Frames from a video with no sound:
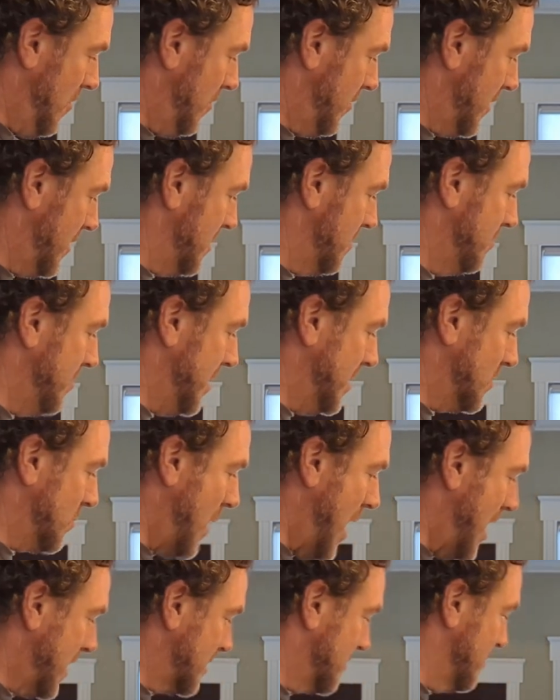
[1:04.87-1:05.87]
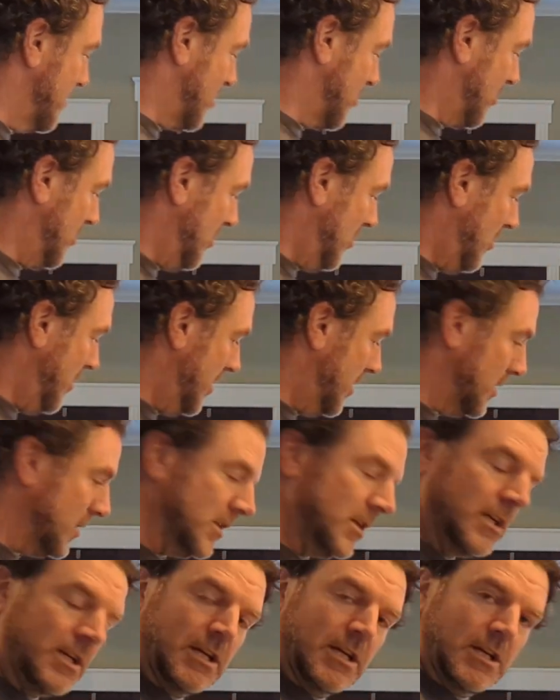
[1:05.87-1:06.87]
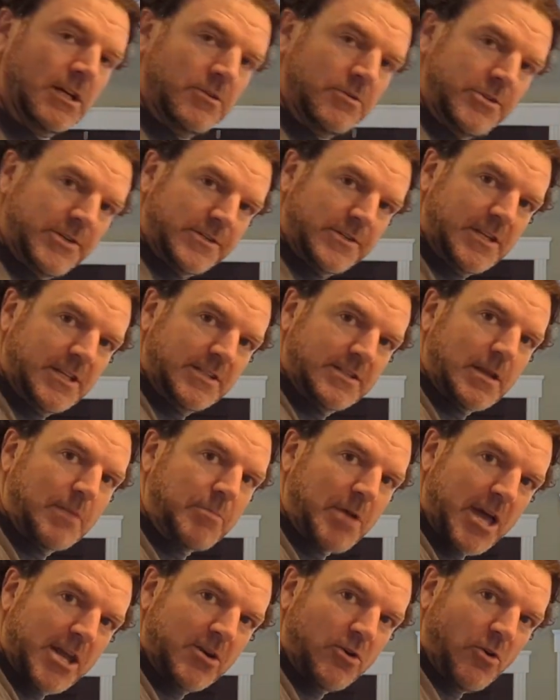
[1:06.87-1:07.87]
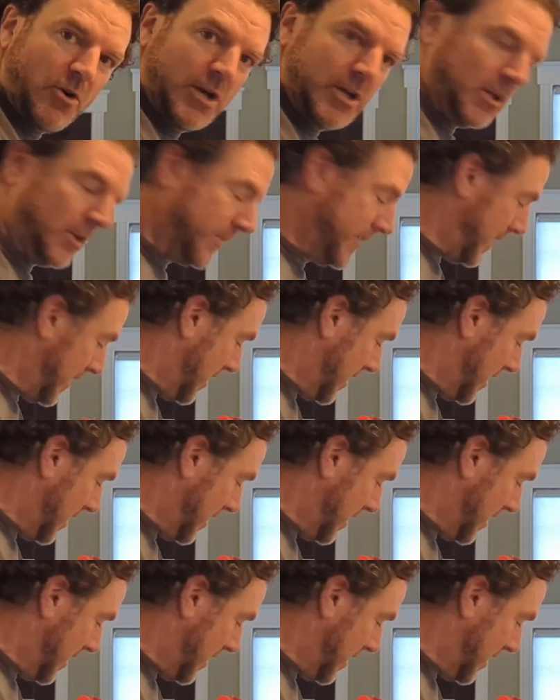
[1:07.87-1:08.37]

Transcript: of beeswax and mineral oil. Just need some kind of oil to